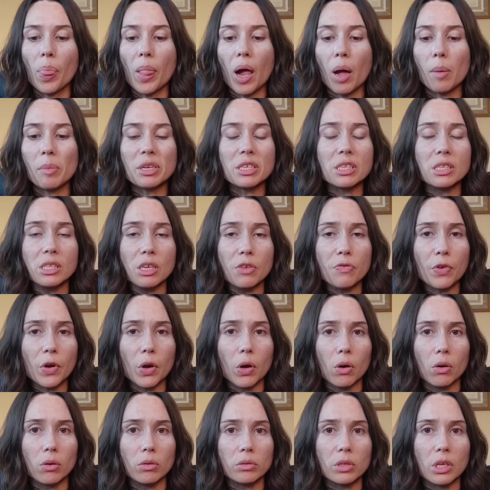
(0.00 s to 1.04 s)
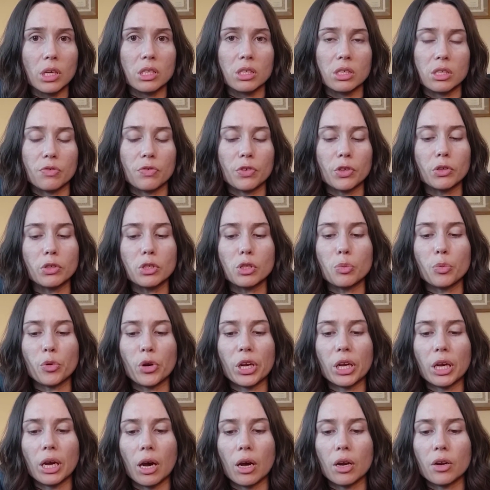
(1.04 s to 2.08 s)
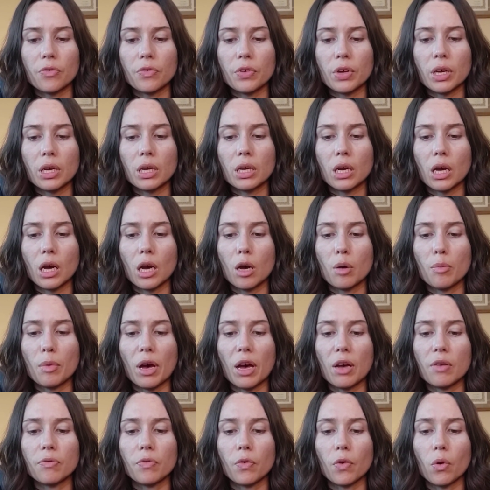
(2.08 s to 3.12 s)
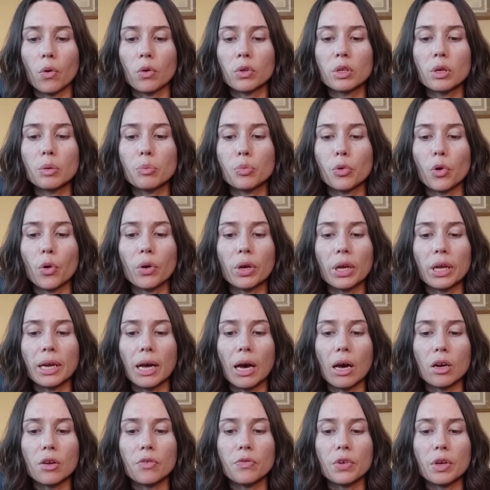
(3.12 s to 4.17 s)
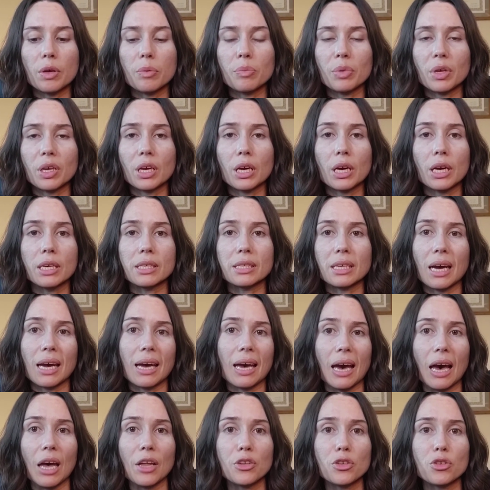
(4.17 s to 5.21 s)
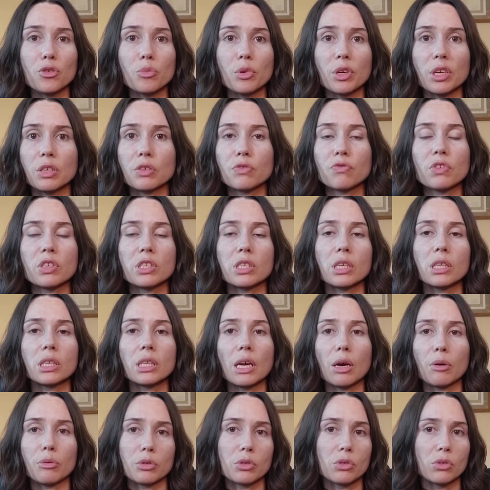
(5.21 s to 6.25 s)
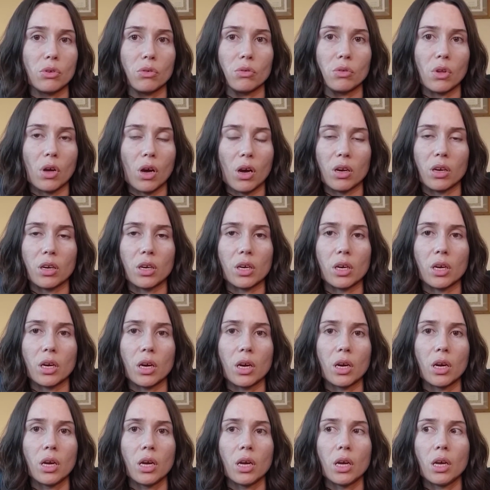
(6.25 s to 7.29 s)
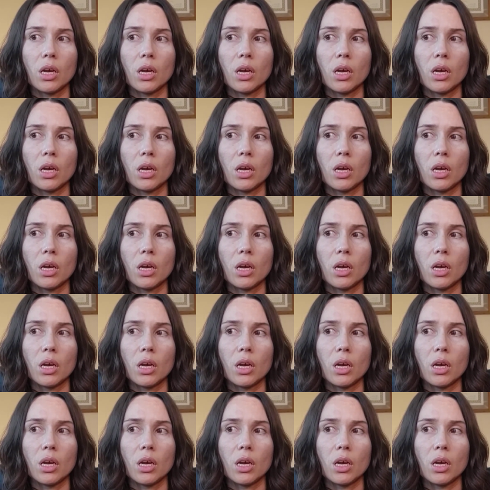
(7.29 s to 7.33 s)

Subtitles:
It's difficult. It's difficult to break out of it. I've only broken out of it because I had to, because physically I was no longer,